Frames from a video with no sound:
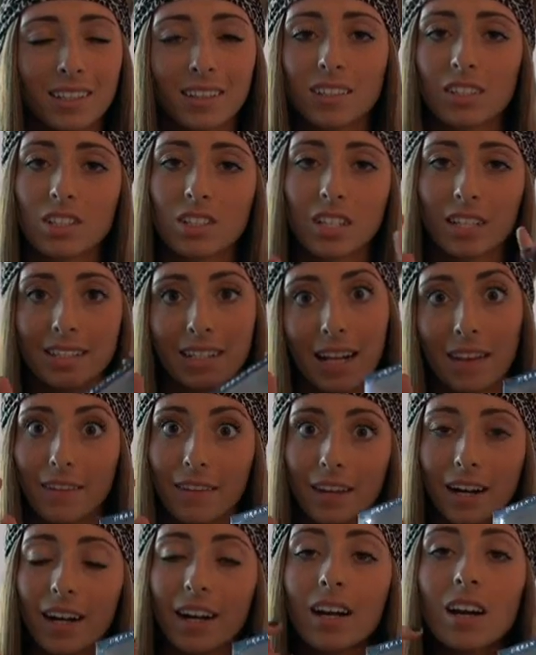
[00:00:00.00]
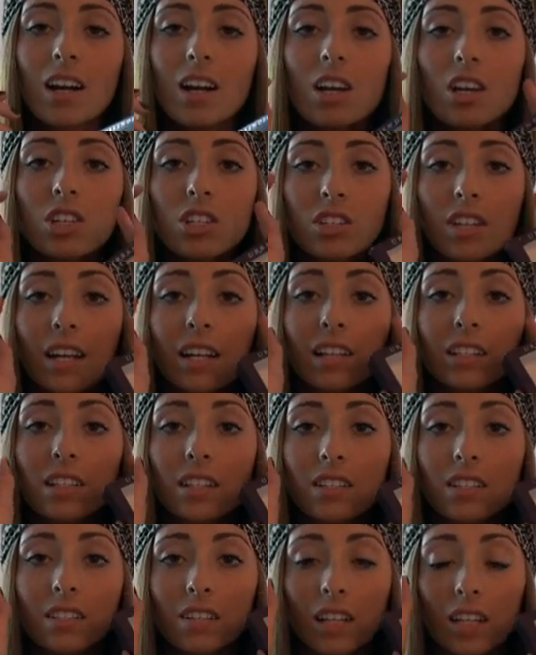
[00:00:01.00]
They're just like not there so that it
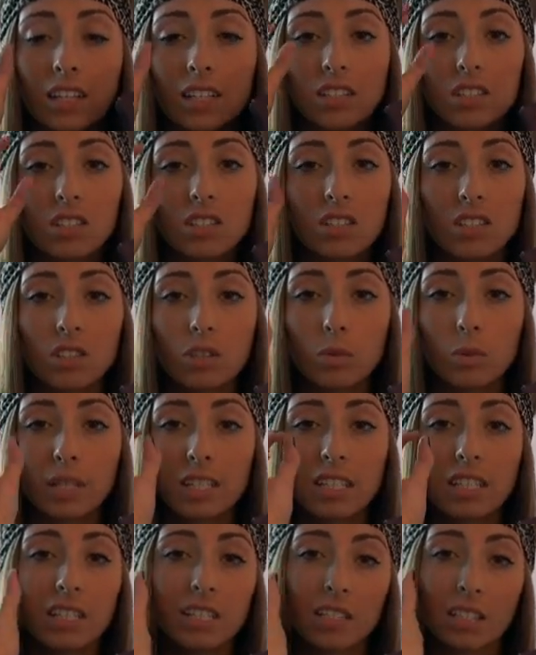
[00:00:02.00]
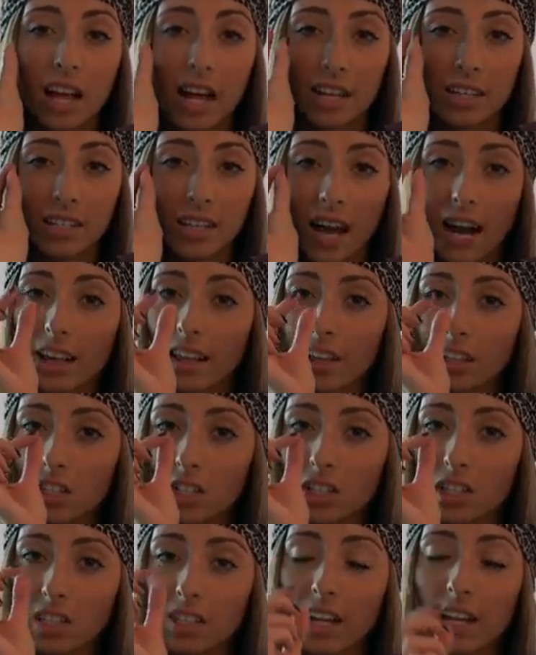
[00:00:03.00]
doesn't like squeeze the end
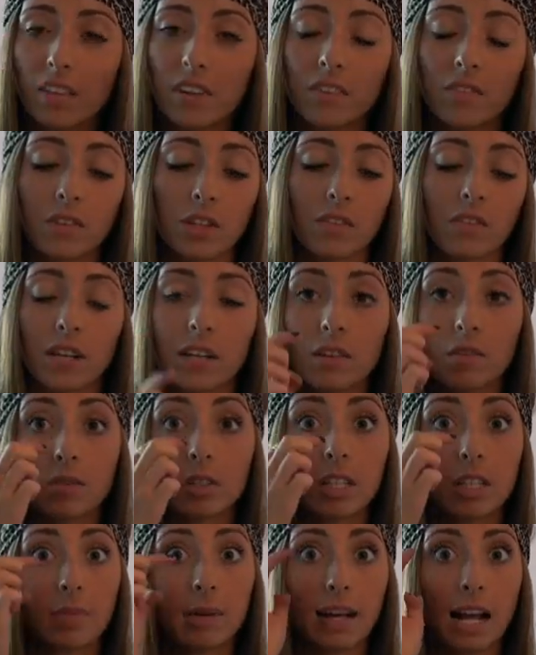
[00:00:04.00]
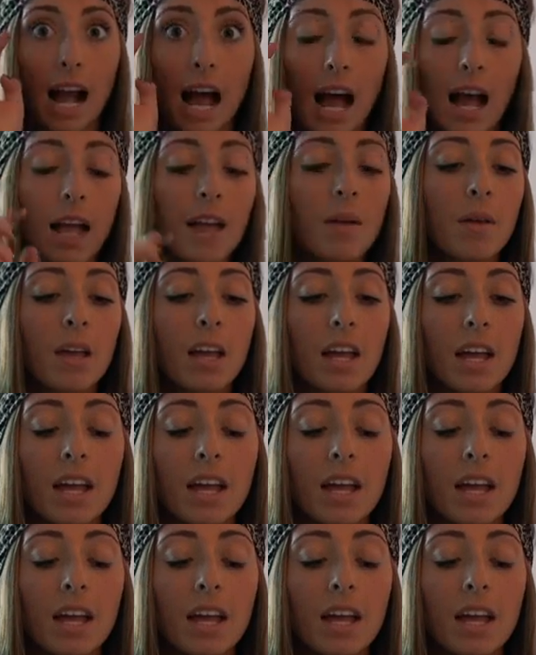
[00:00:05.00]
eyelashes together if you have like a really big eye.